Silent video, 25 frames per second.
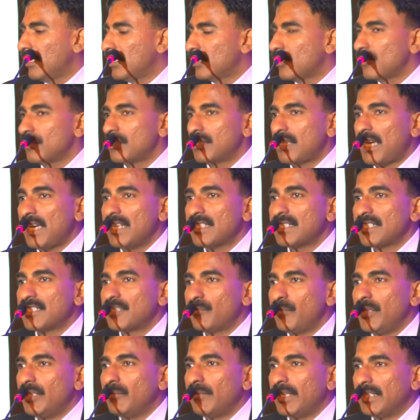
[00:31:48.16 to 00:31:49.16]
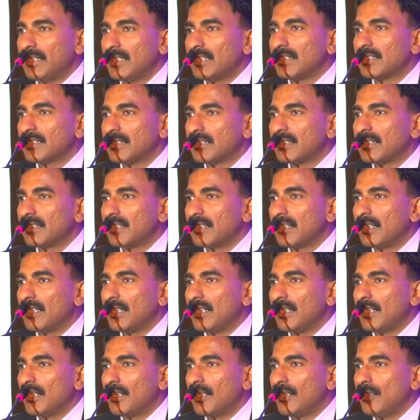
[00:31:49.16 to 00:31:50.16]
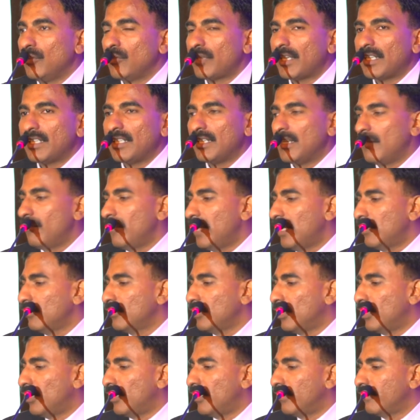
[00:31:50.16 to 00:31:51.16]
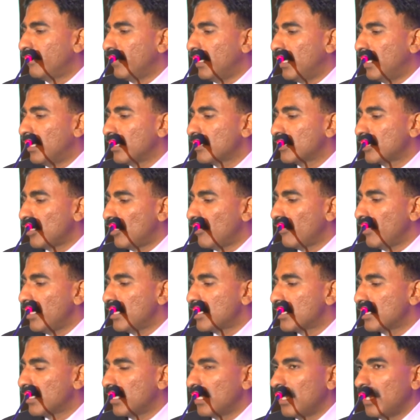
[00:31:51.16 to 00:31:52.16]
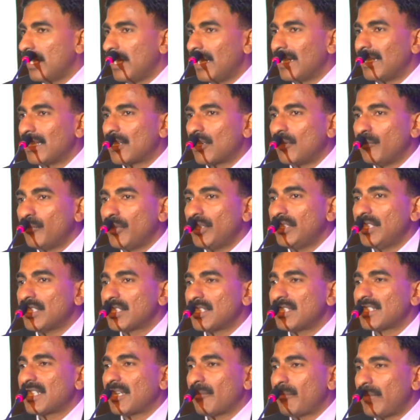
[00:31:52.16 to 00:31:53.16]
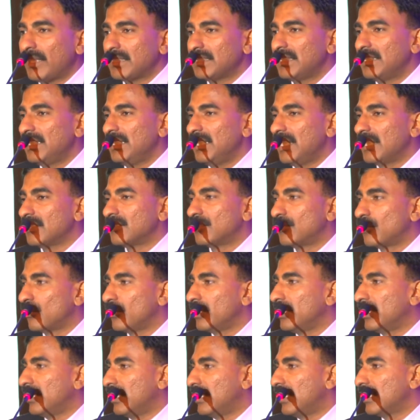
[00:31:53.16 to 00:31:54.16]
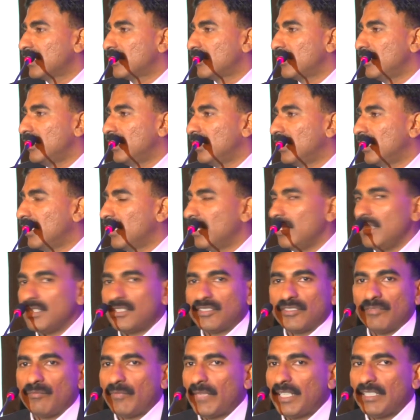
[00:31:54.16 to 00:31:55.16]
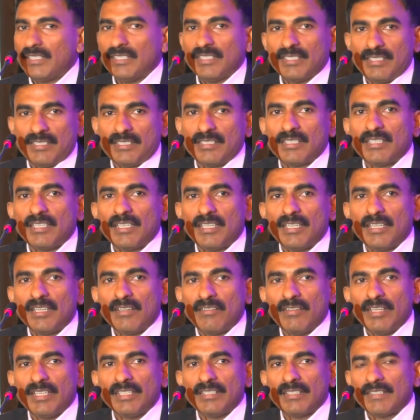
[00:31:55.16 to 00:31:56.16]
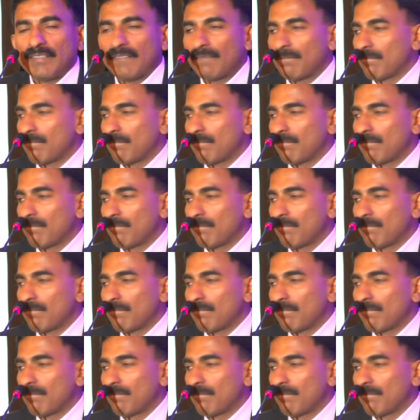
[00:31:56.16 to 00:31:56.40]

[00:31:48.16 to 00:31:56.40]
So size and speed matters. You look at the amount of storage and the computation capacity that's grown in the industry is tremendous, right?